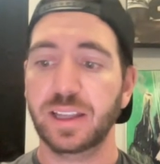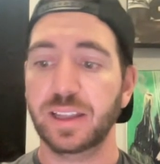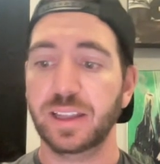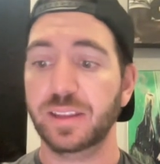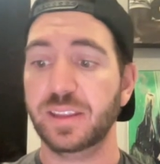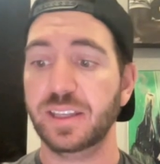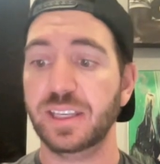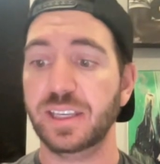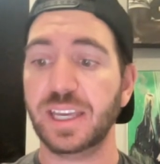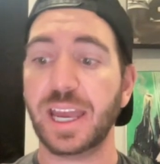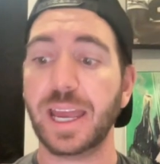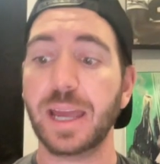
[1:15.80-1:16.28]

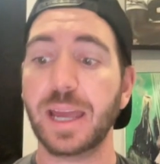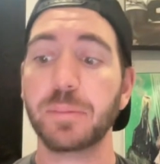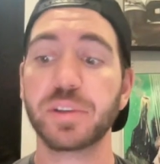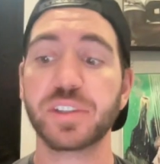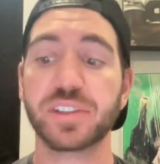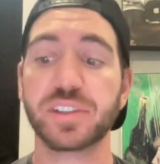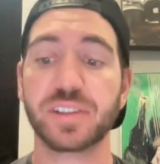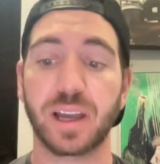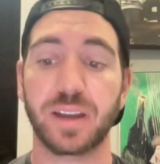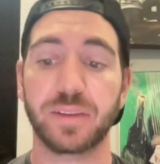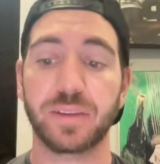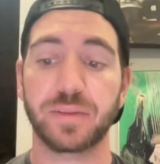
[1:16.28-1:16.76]
the
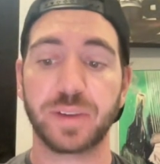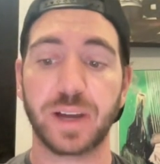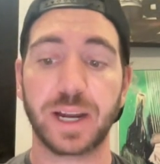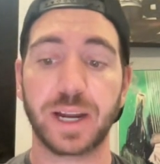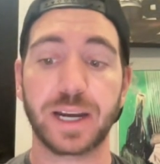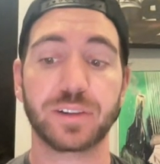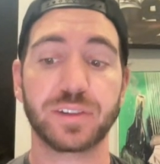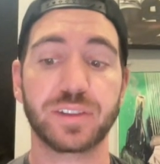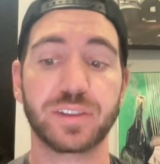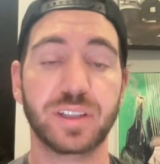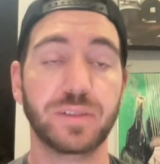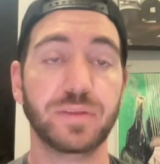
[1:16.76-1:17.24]
Amazon
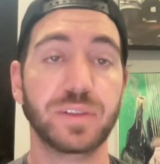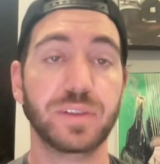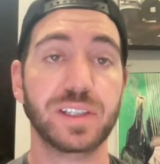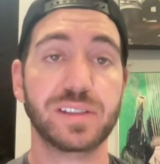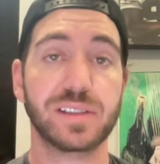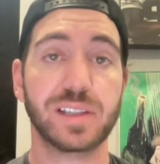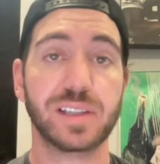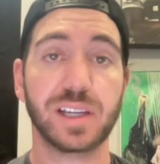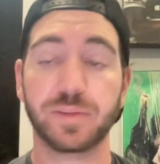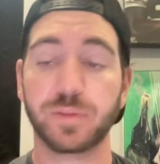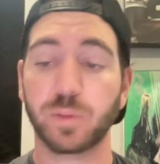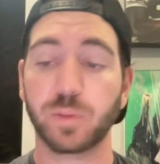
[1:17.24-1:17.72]
Fire TV
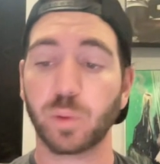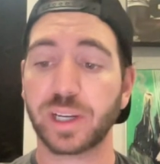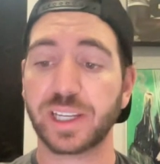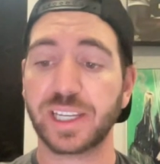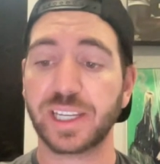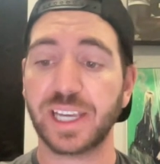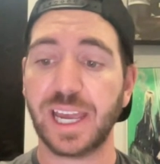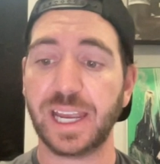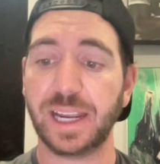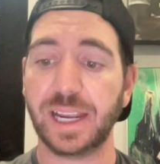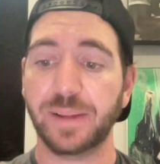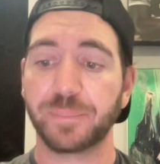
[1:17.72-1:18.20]
Stick
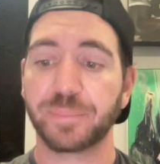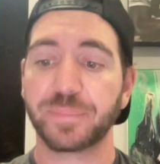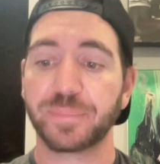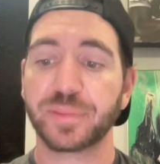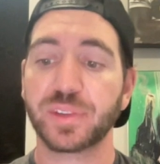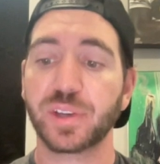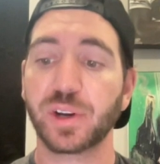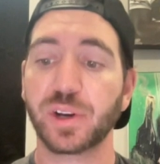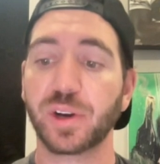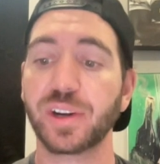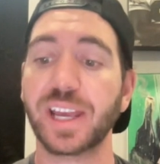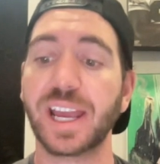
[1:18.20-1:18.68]
4K.
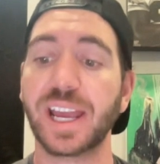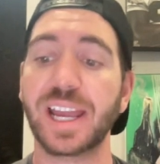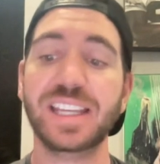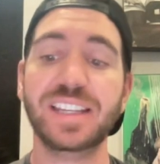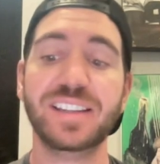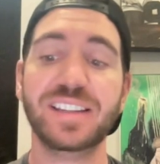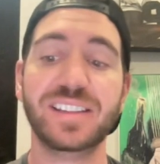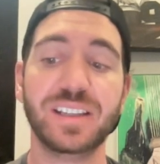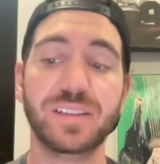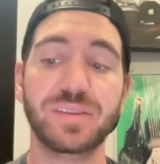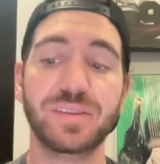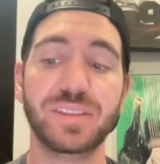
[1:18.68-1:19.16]
Turn
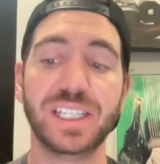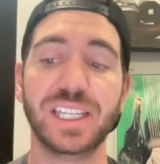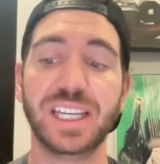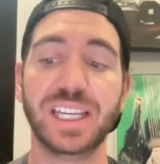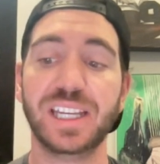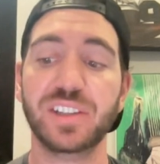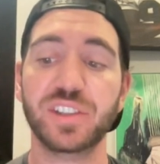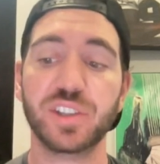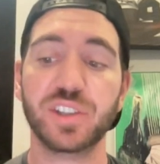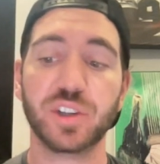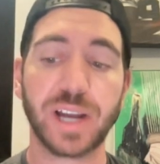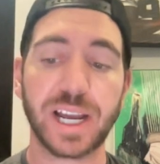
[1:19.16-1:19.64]
any
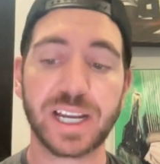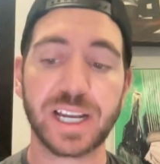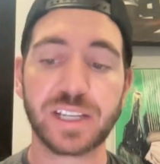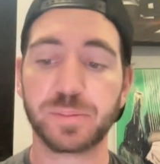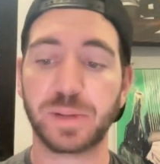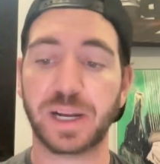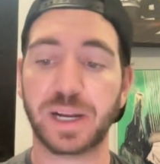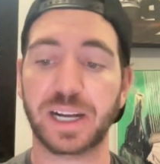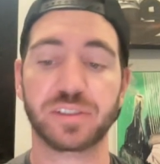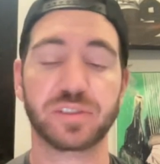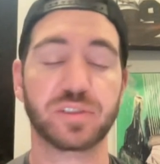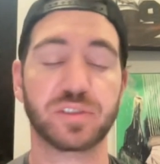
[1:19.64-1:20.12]
TV into your
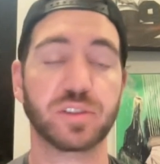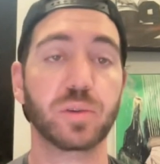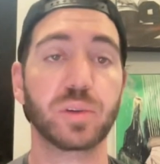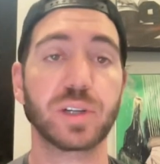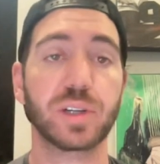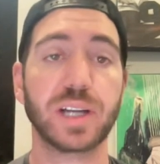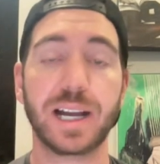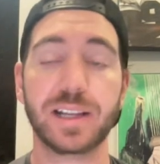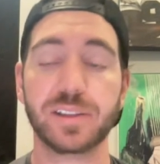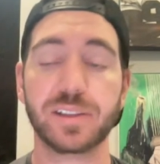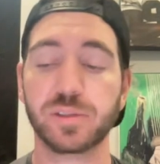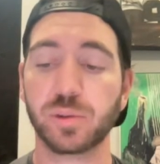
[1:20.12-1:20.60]
Xbox. No
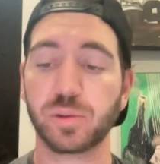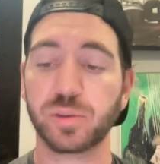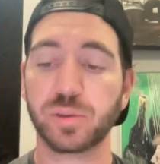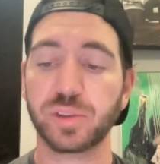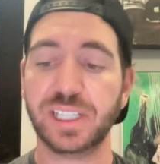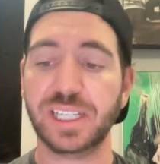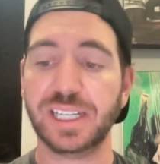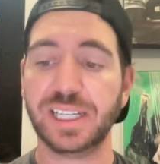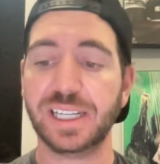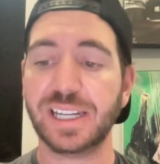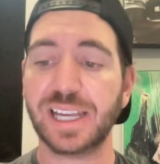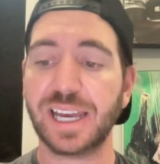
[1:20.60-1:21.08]
console
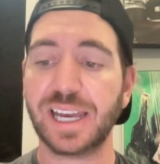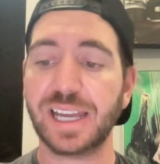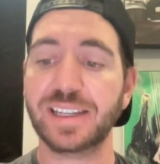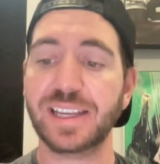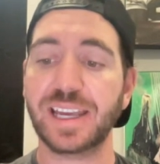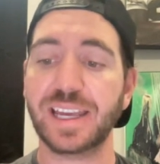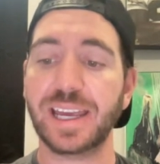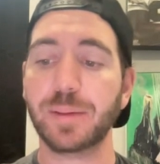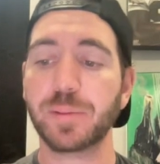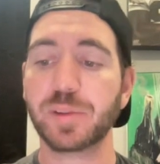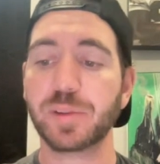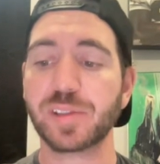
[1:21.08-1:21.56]
needed. Head
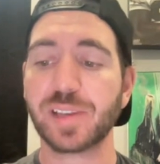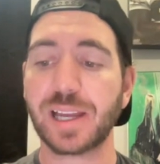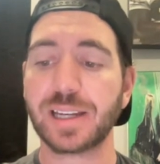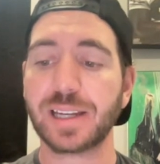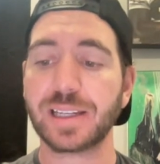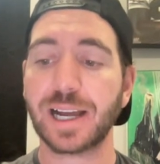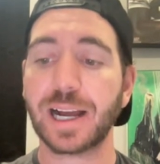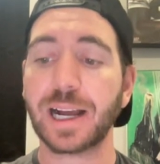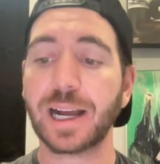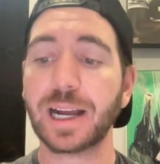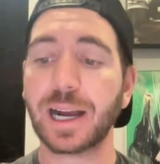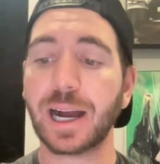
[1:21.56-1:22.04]
to
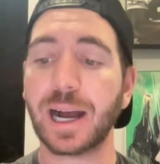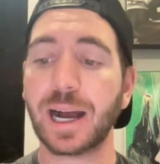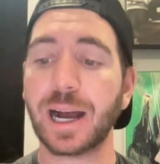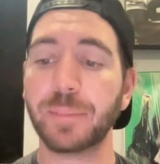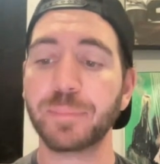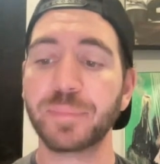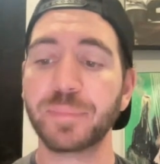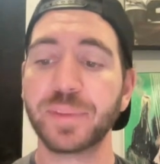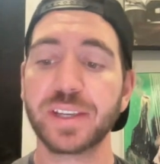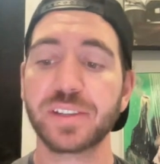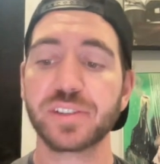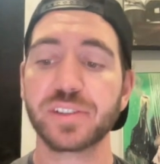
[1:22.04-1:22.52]

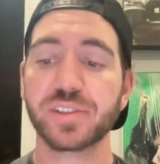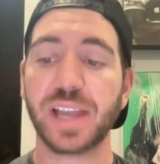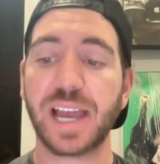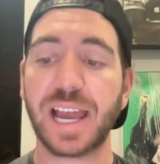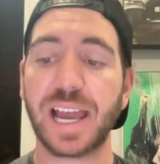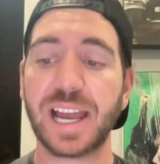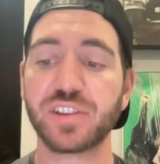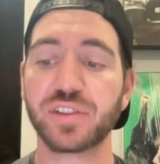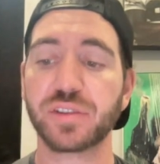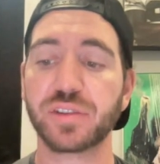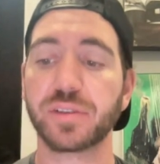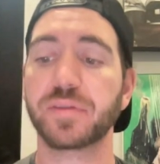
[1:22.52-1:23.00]

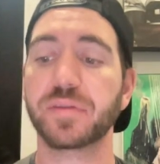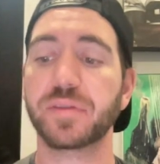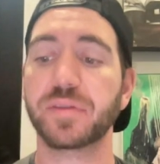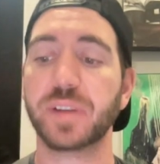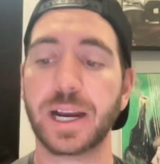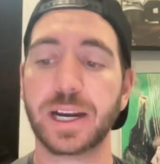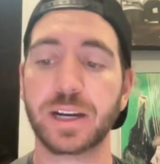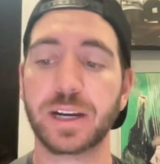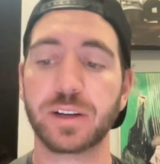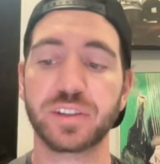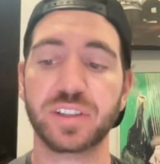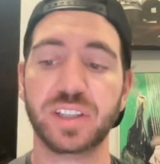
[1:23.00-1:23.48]

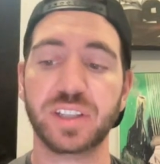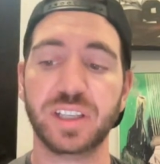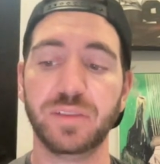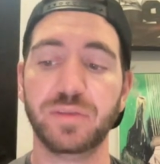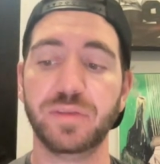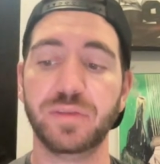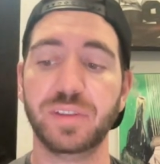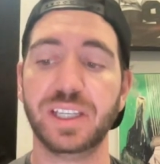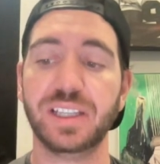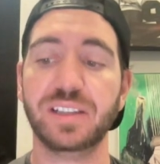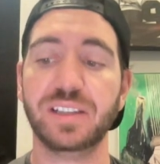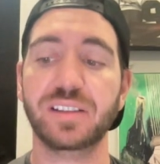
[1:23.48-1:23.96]
Amazon.com/Fire
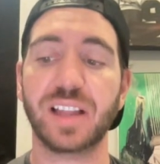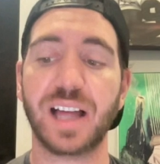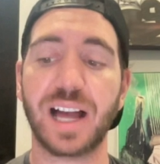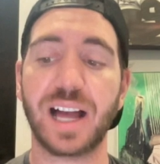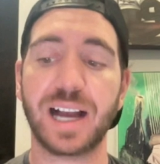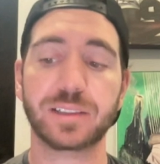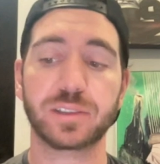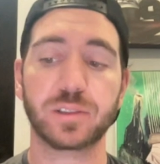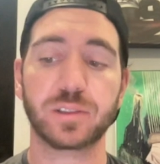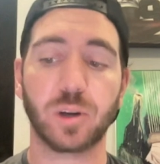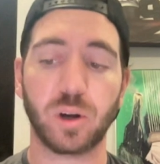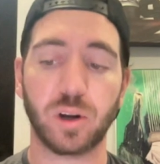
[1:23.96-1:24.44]
TV
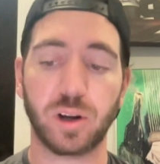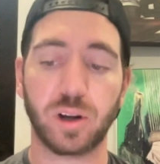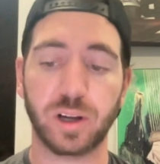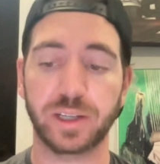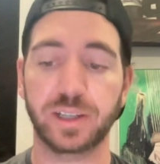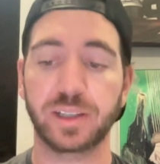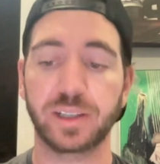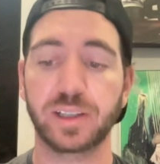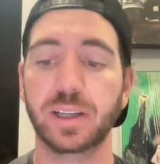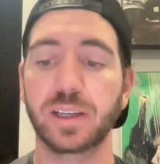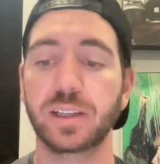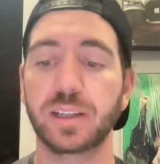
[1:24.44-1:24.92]
Locked
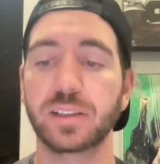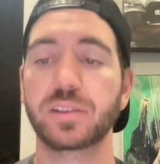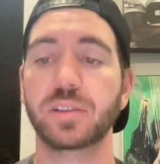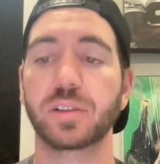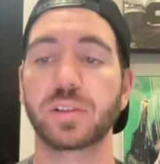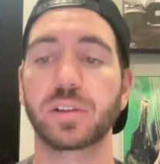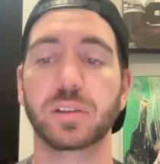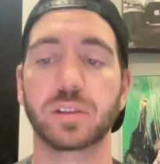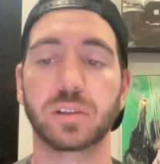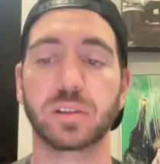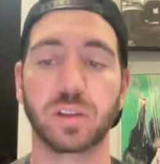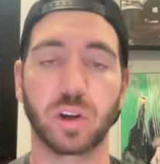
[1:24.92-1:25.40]
On
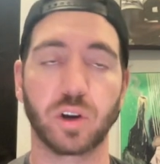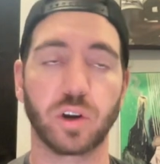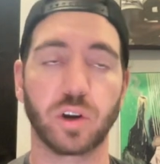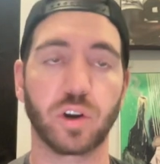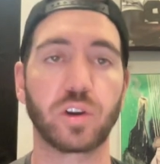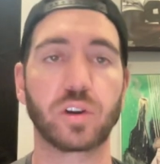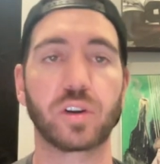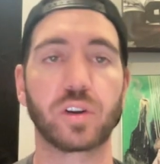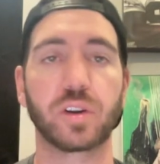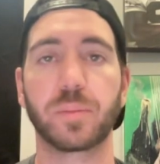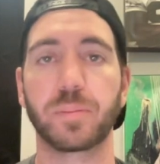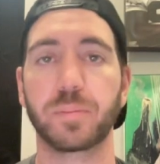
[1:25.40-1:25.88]
to
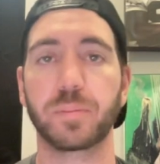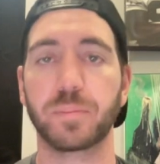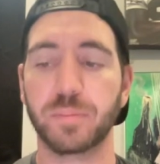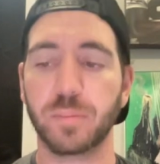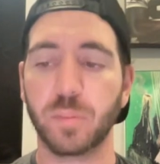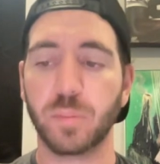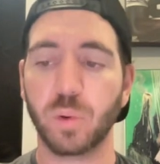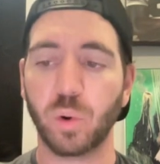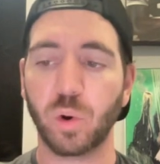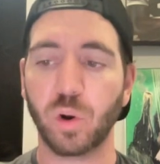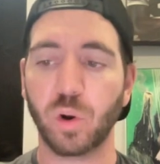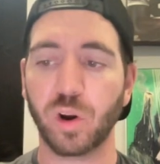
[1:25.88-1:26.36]
learn
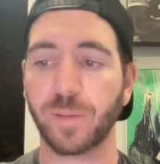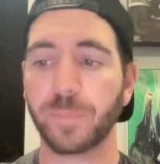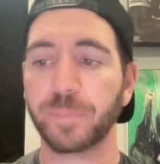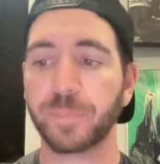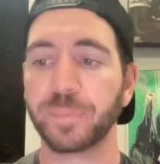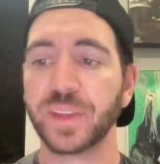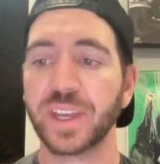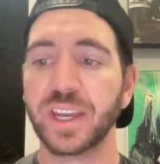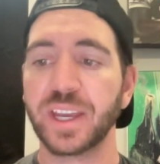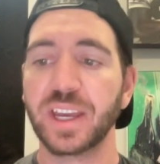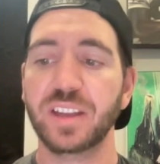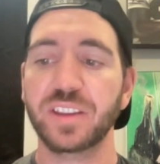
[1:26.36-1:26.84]

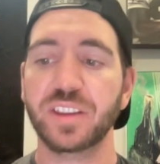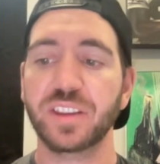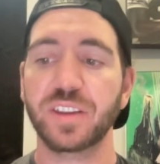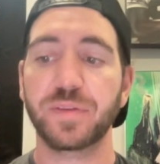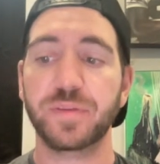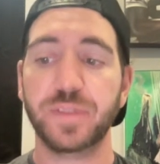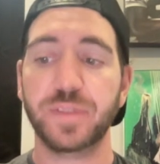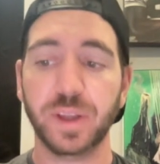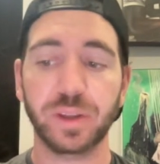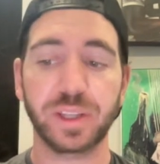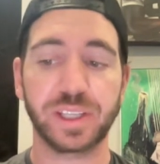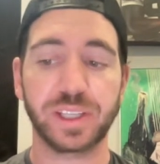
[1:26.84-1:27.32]
more. The
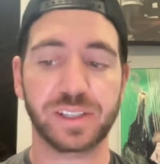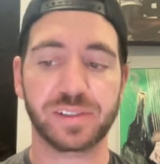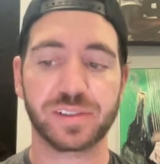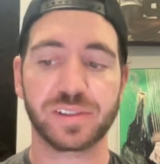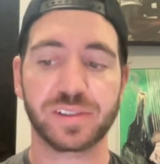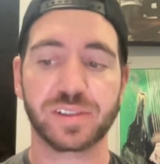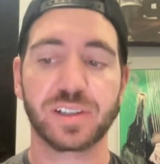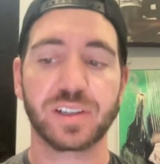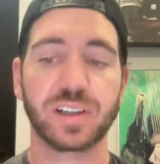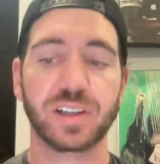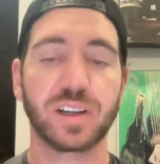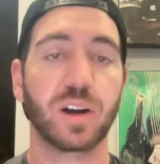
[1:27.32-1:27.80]
Phillies